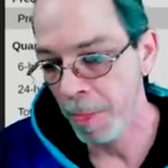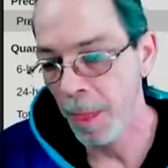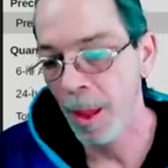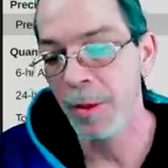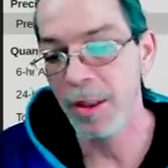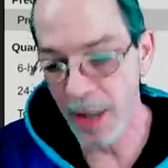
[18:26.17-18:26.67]

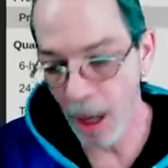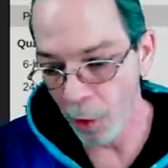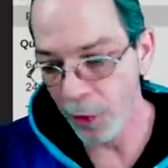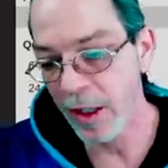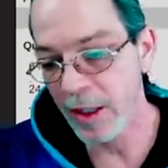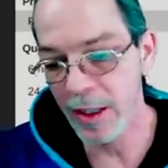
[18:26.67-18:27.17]
But the
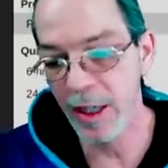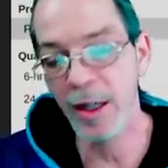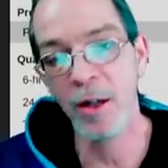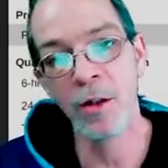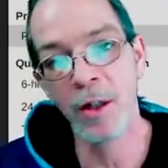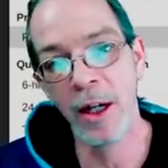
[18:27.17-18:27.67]
southeast is getting,
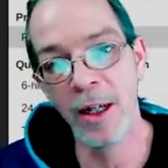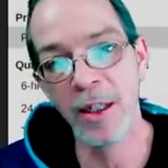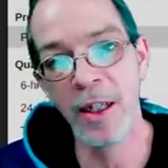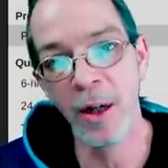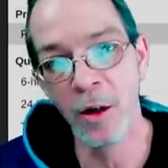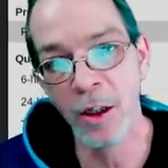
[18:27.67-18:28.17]
is
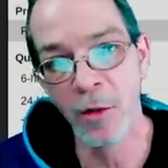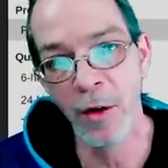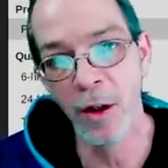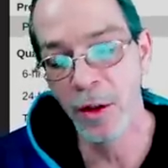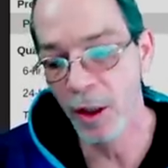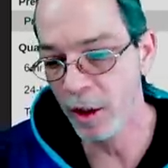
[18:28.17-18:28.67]
getting our
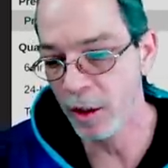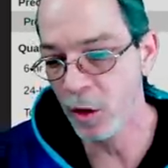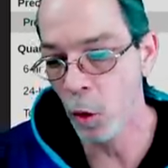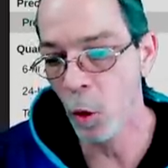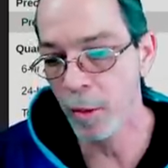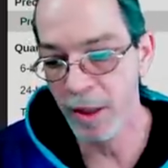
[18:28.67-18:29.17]
severe
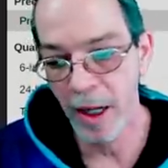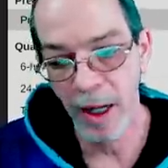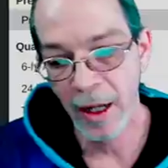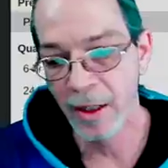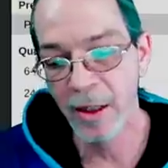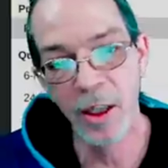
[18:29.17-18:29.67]
thunderstorms.
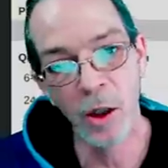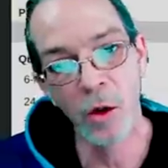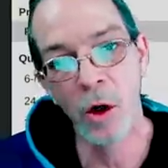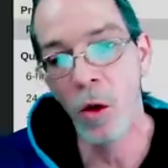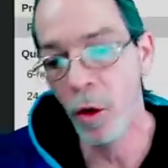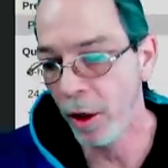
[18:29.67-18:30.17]
It's still
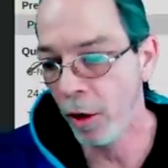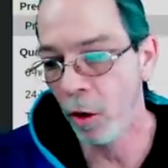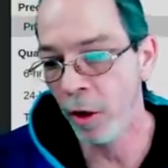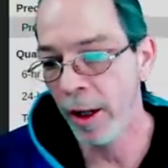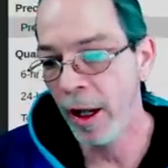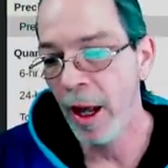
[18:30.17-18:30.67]
going
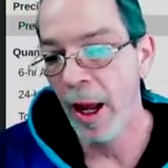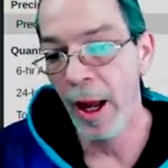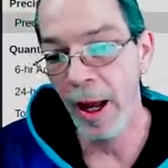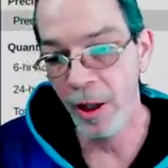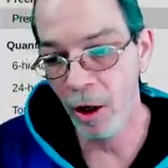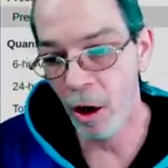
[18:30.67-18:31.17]
on,
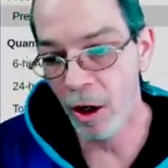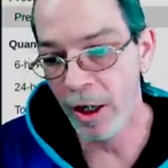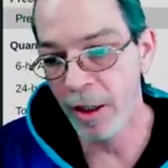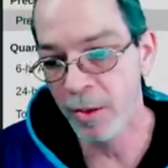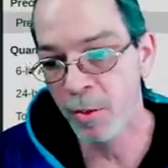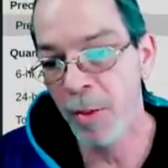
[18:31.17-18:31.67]
and you are
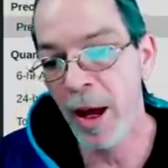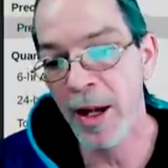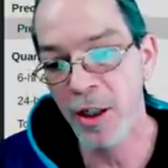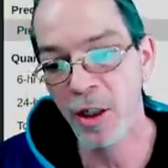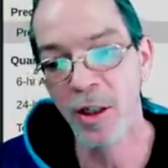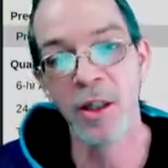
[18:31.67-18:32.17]
getting some
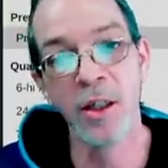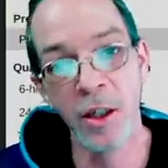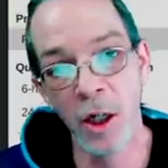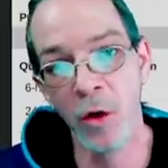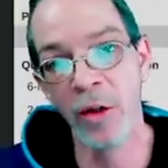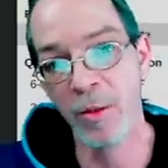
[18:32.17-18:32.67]
patches of
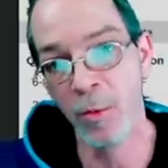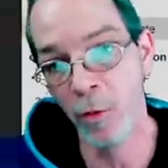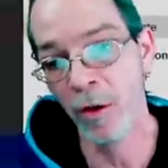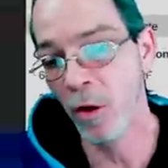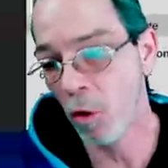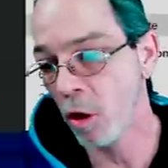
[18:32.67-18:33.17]
snow that's moving
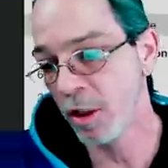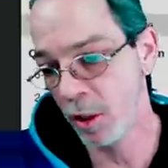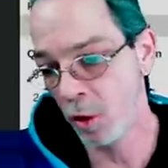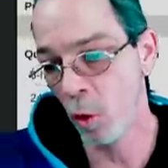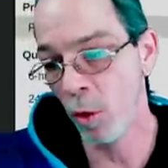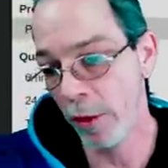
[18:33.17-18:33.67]
across the
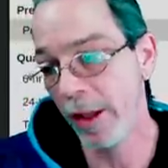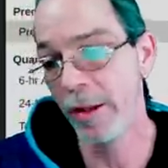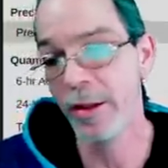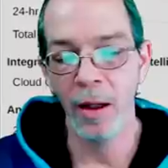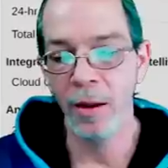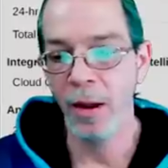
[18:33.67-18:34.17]

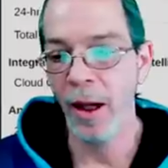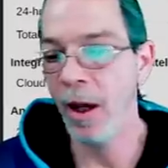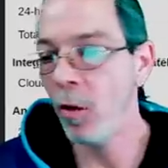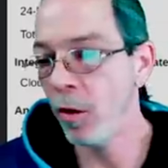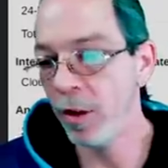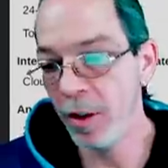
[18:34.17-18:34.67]
northeast. And
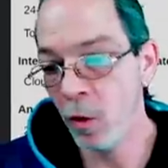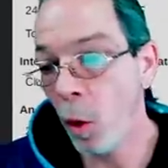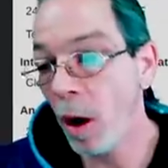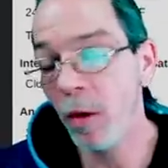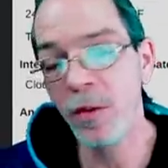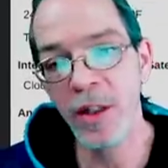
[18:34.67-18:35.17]
on the
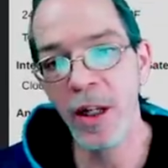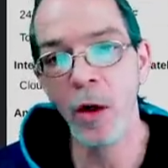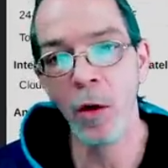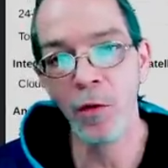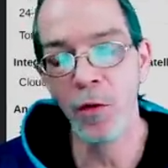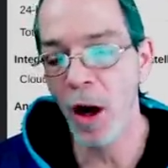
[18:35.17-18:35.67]
12Z
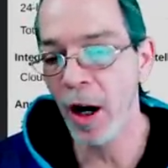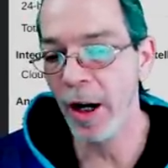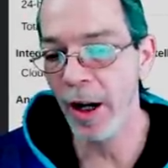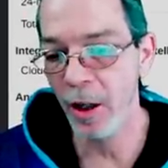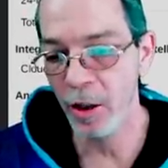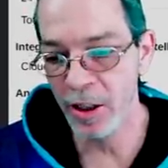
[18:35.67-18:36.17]
on
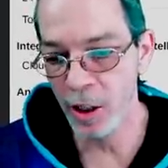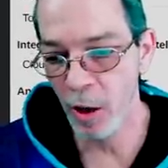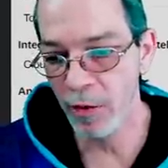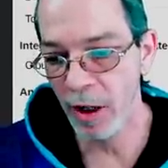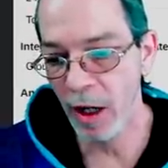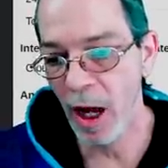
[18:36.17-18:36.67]
Friday, you still
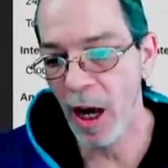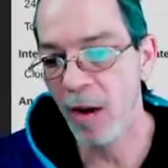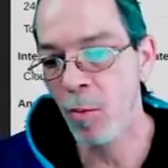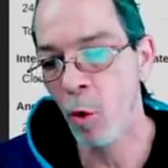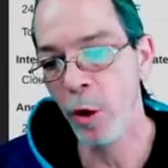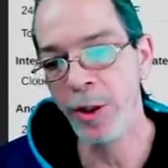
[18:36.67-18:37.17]
have a lot
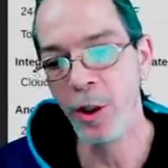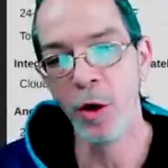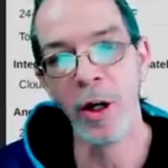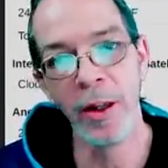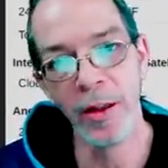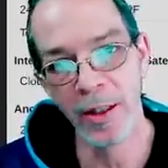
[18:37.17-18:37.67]
of moisture
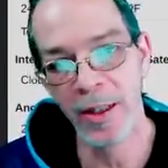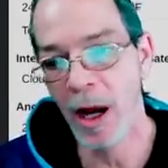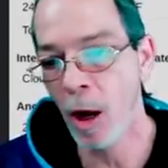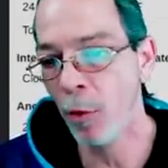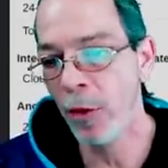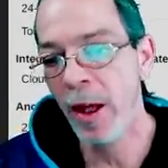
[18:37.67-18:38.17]
in the
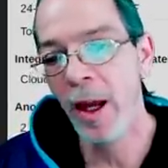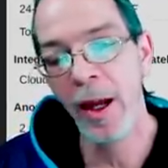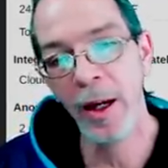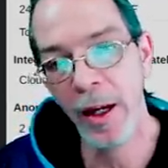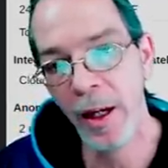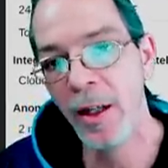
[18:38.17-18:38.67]
south
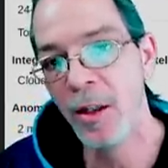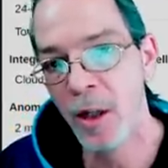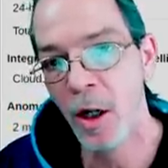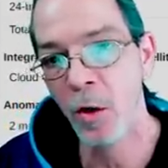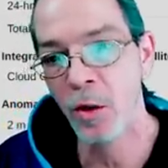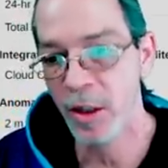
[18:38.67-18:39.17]
and the east
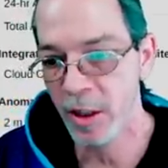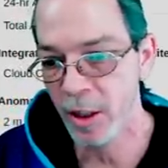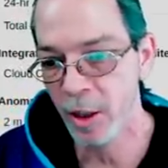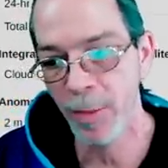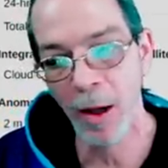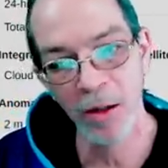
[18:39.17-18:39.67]
coast. This
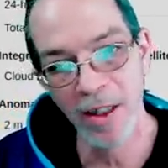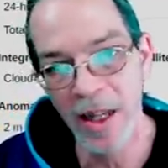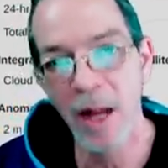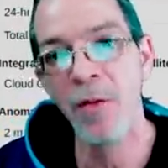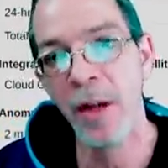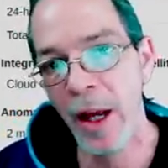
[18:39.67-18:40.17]
is about
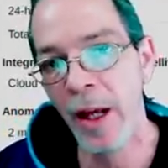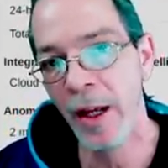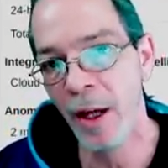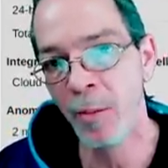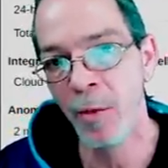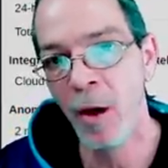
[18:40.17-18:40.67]
7
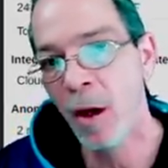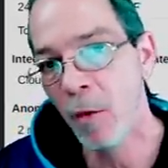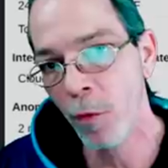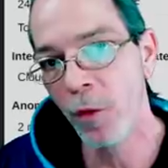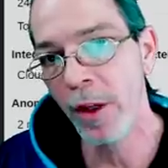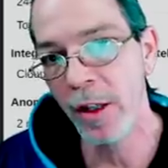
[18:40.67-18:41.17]
a.m.
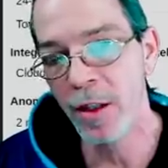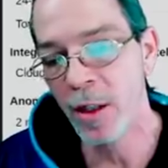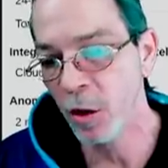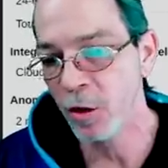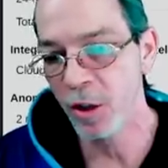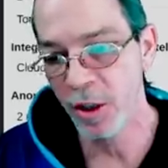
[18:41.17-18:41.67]
for the east
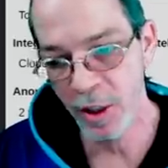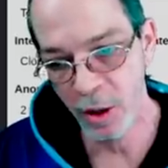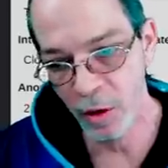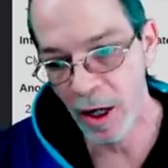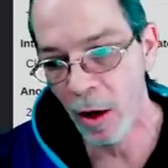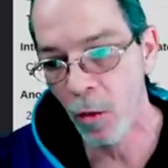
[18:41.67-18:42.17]
coast. You still
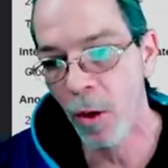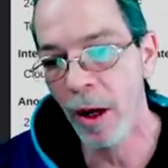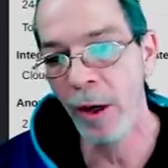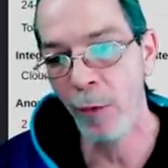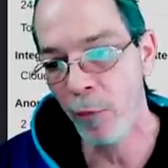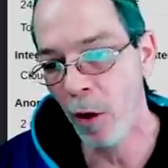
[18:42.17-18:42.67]
got
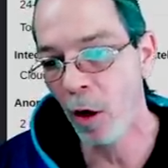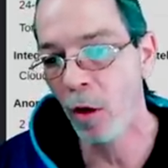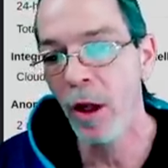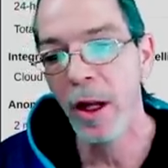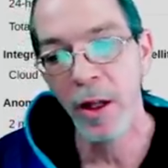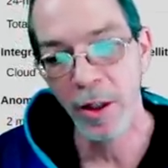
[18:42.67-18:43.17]
rainfall.
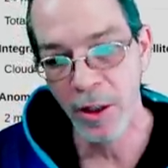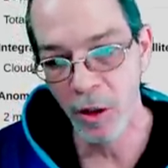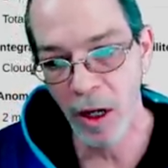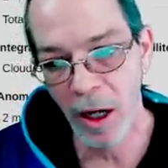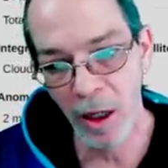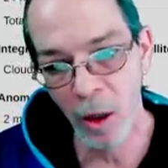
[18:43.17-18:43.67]
You still
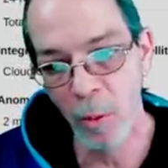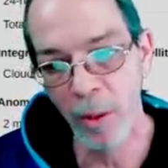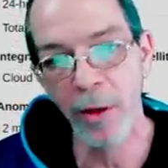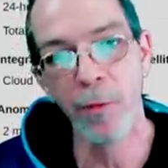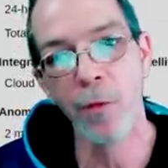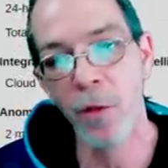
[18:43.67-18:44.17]
got a little
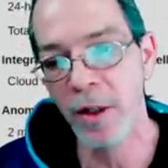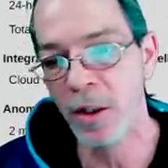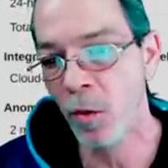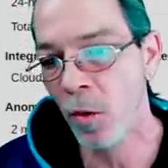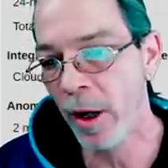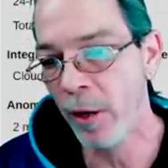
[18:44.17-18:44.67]
bit of freezing
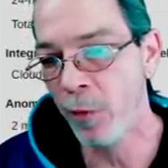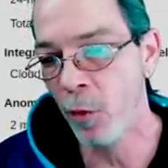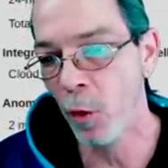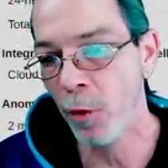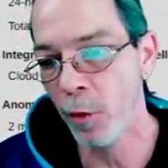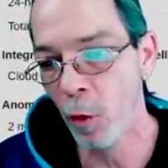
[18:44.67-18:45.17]
rain from
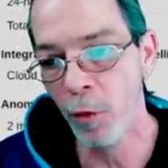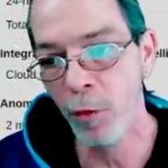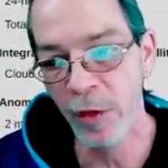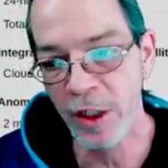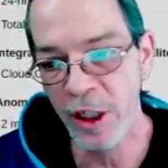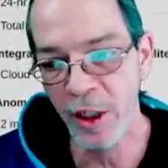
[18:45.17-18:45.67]
North, North
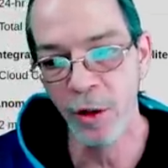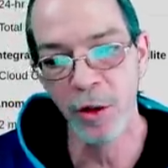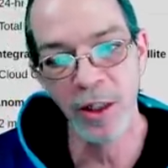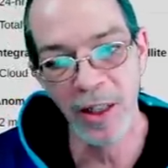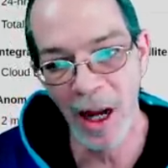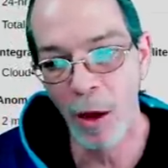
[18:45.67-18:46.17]
Virginia,
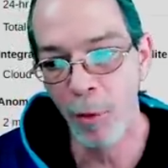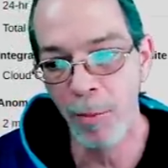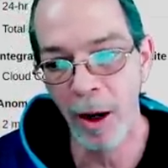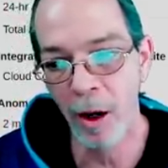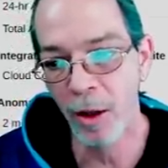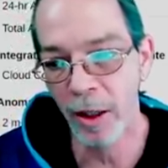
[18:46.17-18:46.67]
South
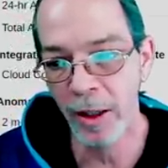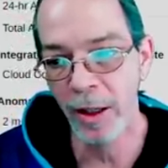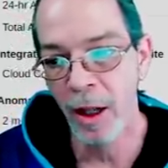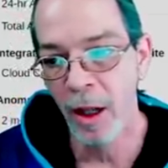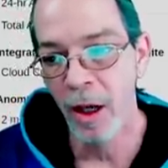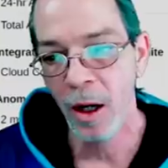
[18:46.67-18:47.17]
Maryland,
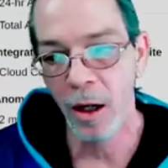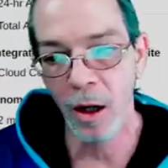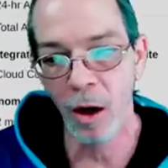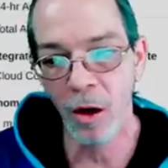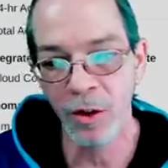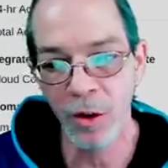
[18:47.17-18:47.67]
uh,
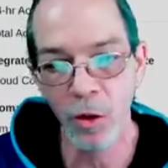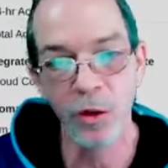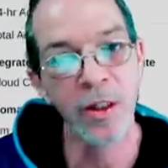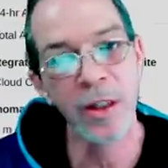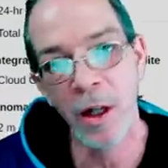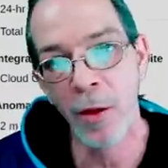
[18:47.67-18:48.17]
also
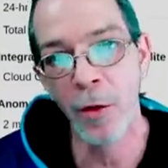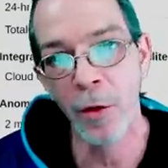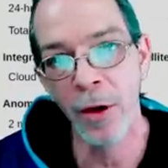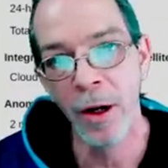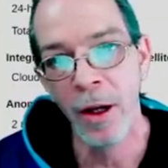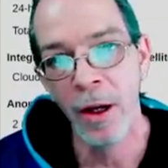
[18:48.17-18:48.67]

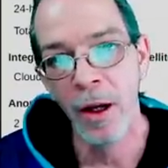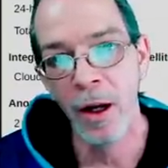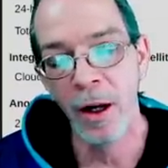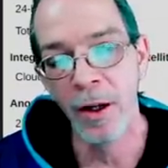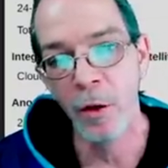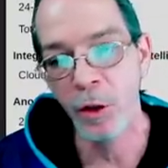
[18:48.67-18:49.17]
southern
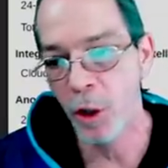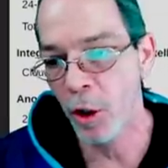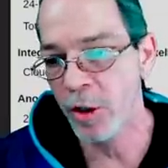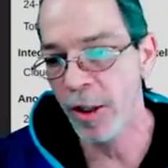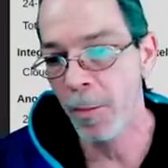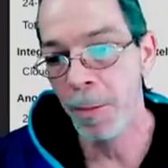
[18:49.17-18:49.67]
uh, New
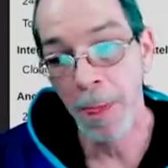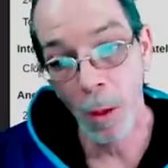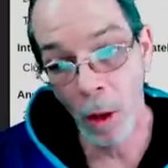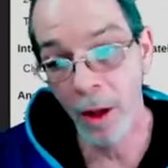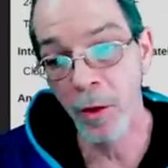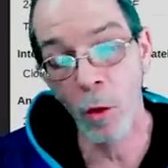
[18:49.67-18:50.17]
Jersey,
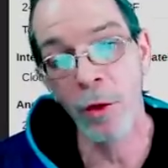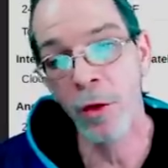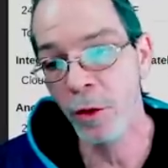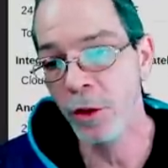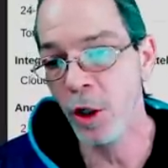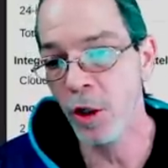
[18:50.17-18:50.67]
while northern
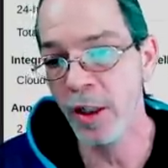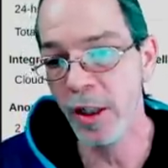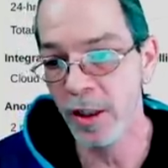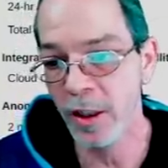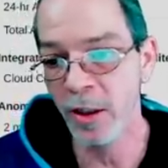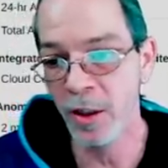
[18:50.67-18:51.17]
New Jersey
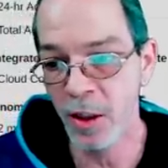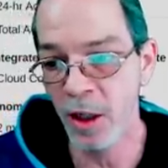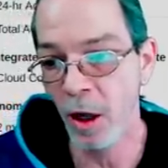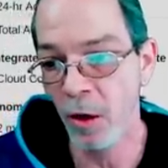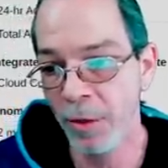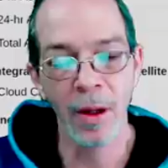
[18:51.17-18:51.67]
is in snow.